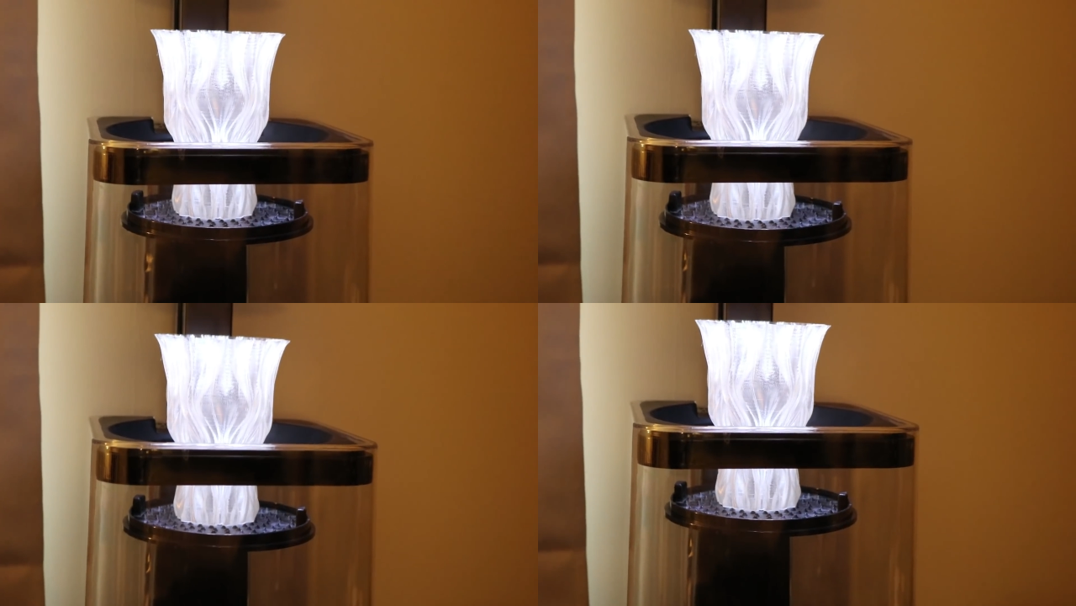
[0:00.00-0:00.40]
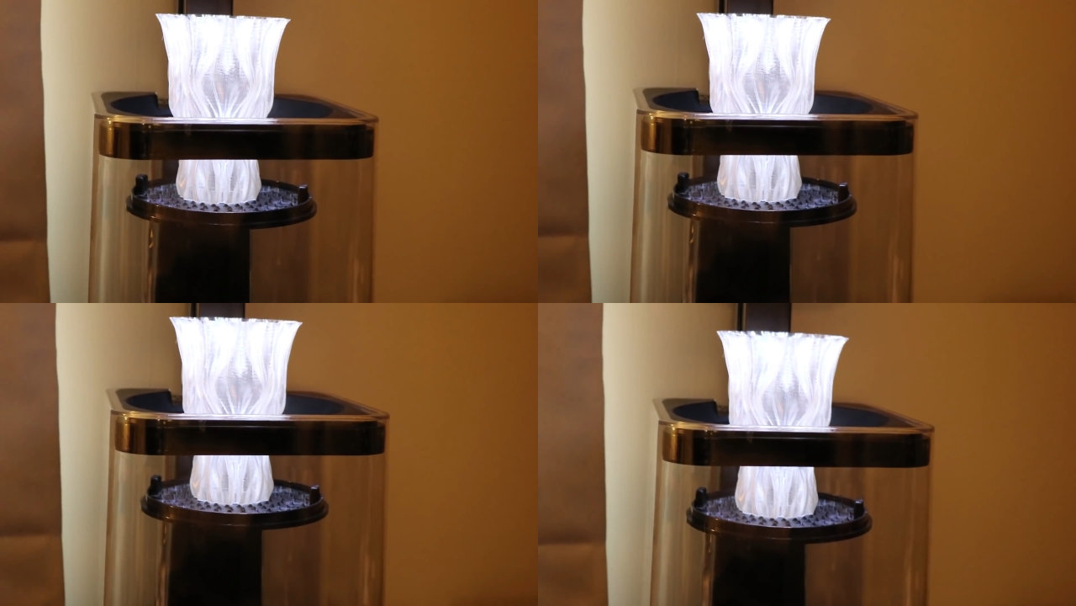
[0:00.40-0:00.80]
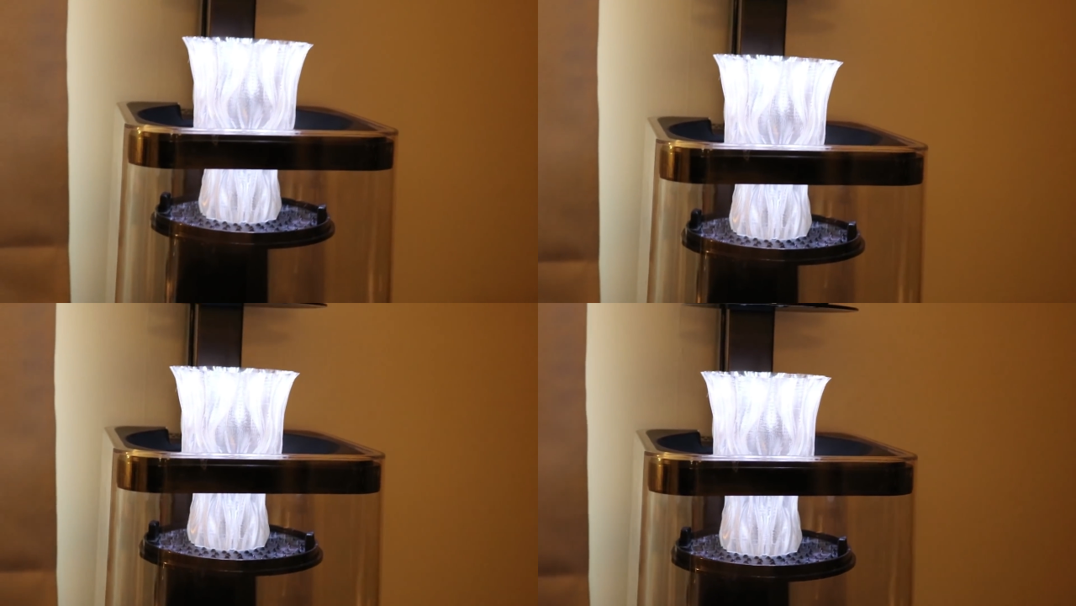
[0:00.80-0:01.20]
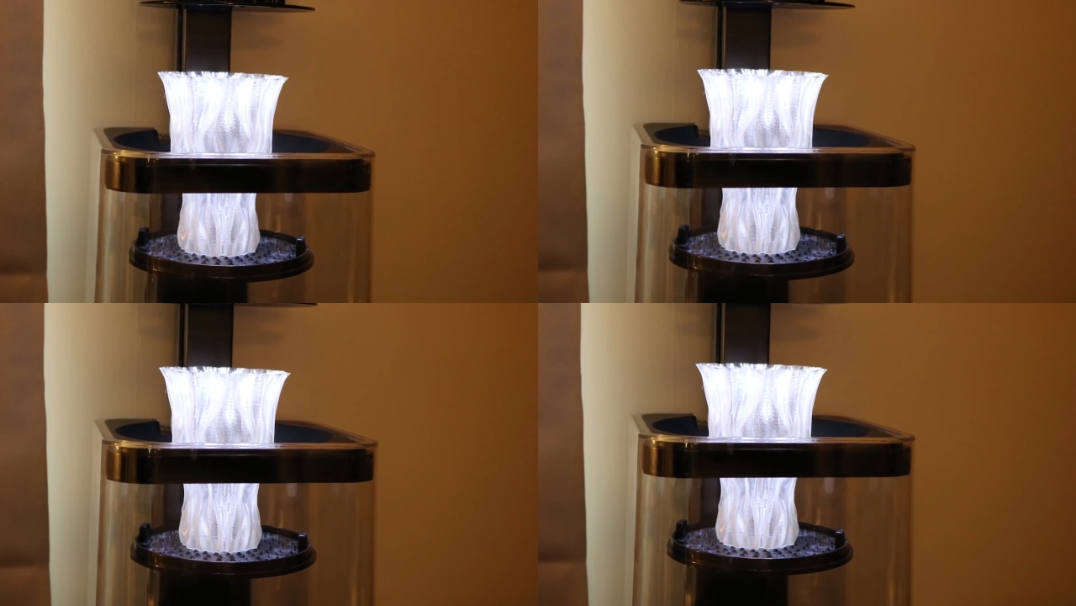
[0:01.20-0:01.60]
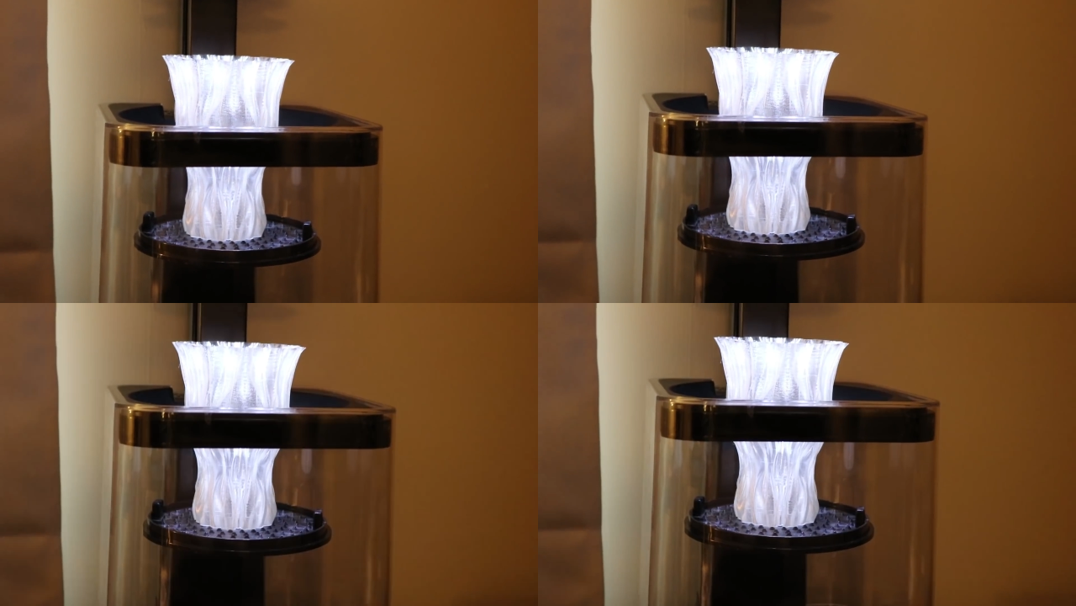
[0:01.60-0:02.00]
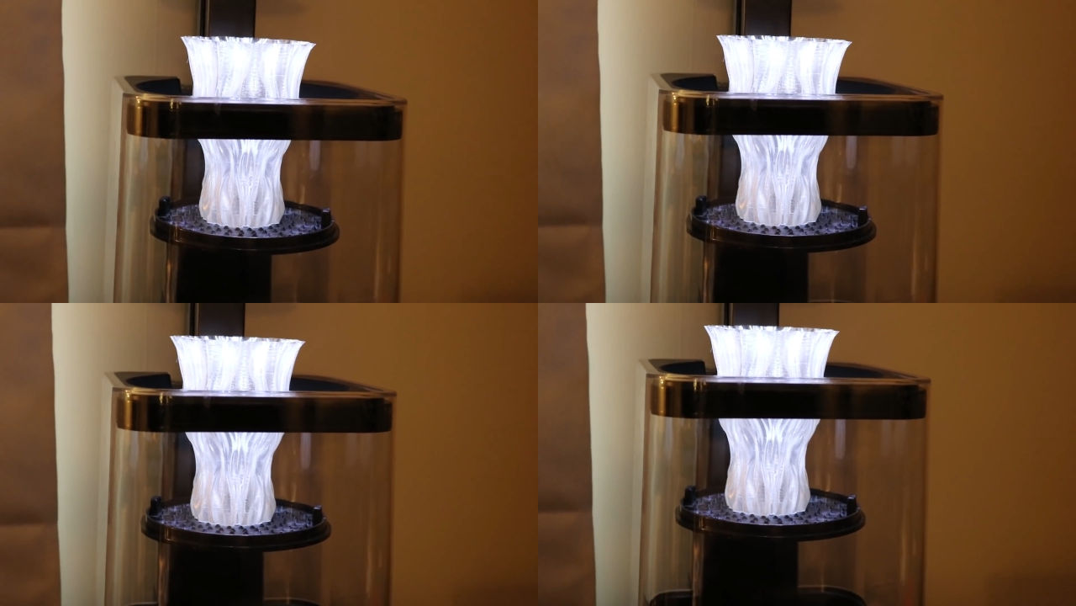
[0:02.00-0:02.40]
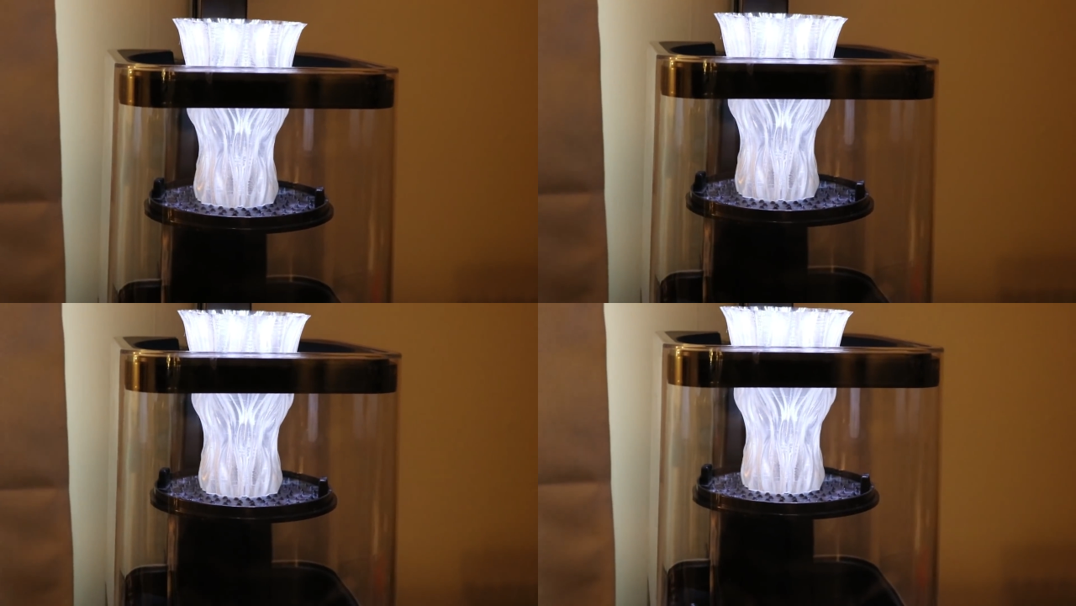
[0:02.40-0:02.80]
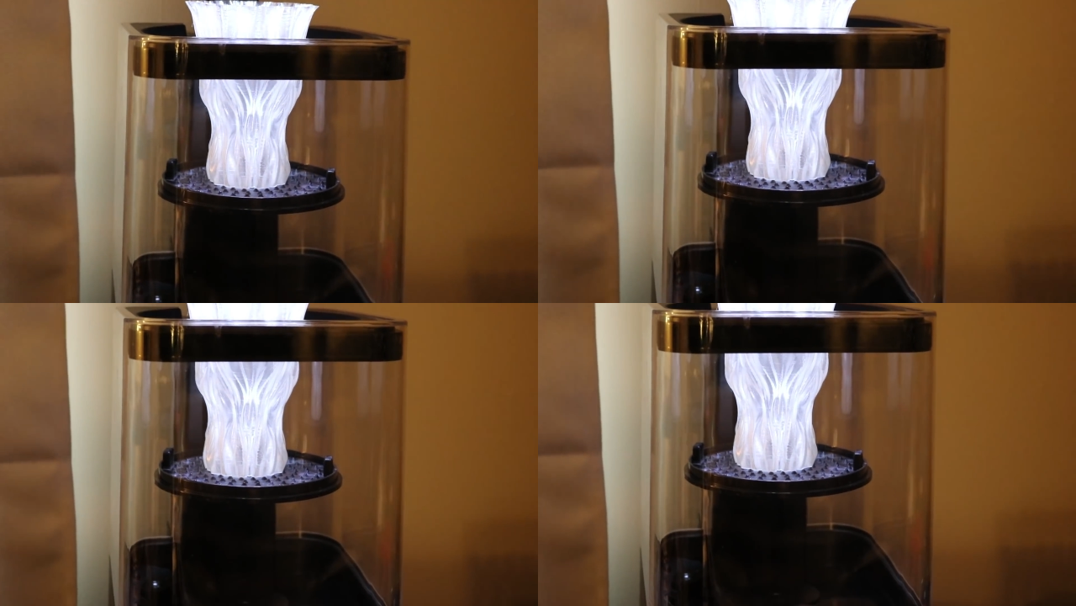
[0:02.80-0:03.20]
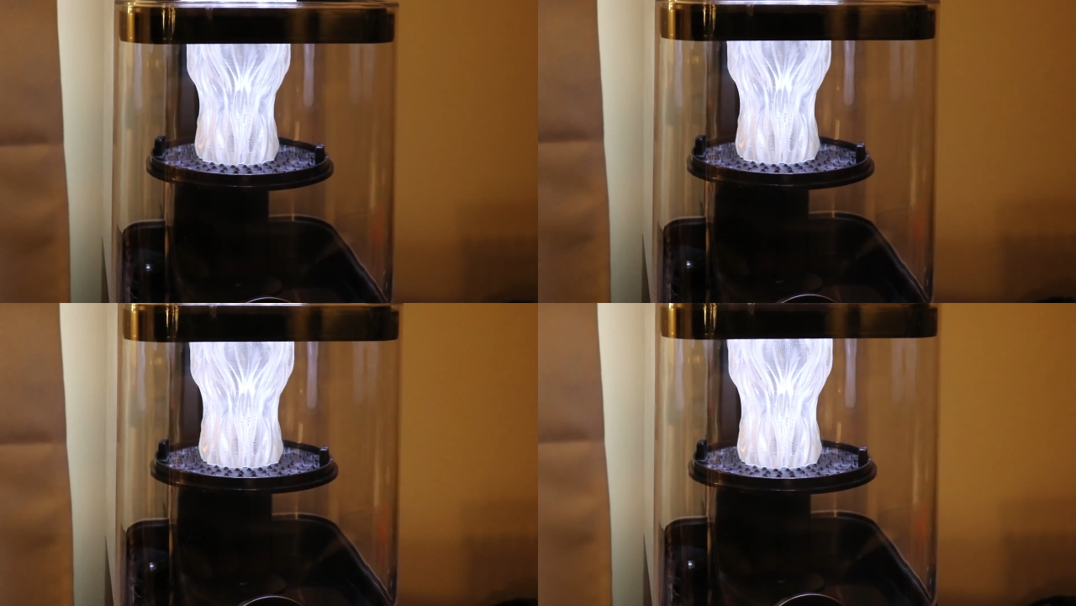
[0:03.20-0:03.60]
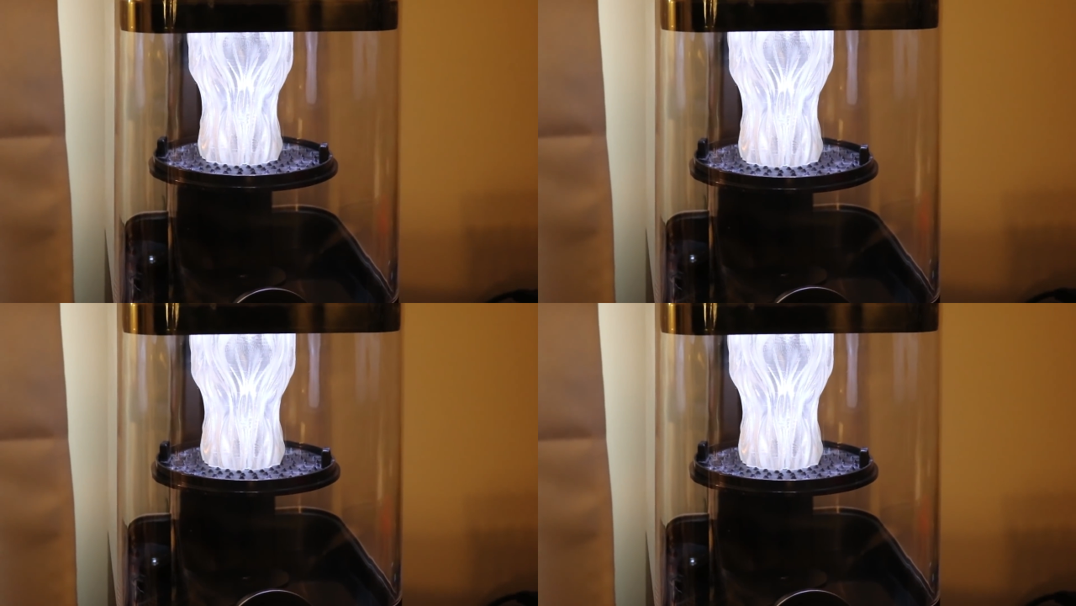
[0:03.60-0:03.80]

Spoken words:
(no speaker visible)